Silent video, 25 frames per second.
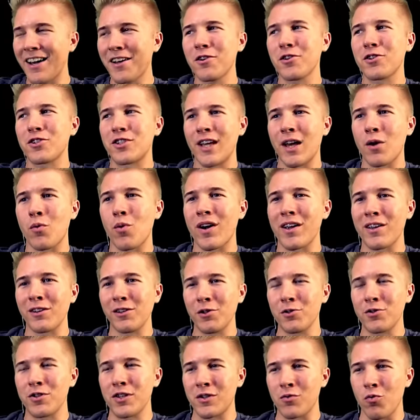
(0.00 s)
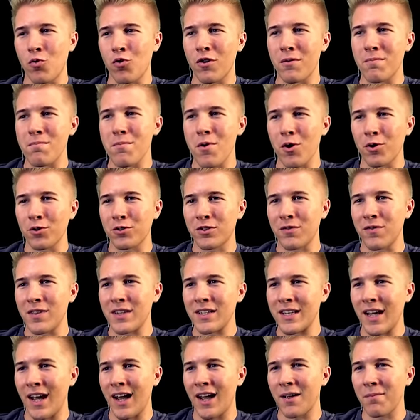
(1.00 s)
I understand why you lose this war most of
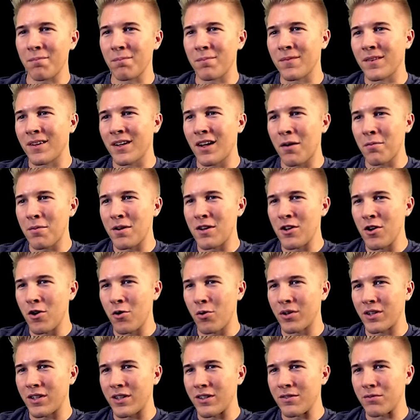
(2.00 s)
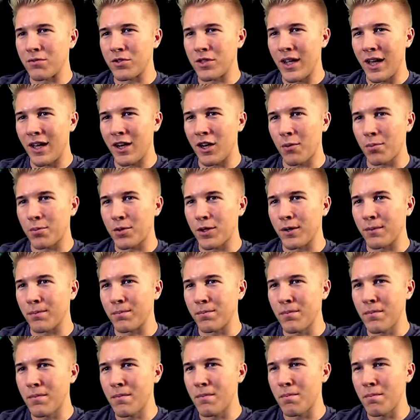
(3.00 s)
the time. I mean, no one can stand up to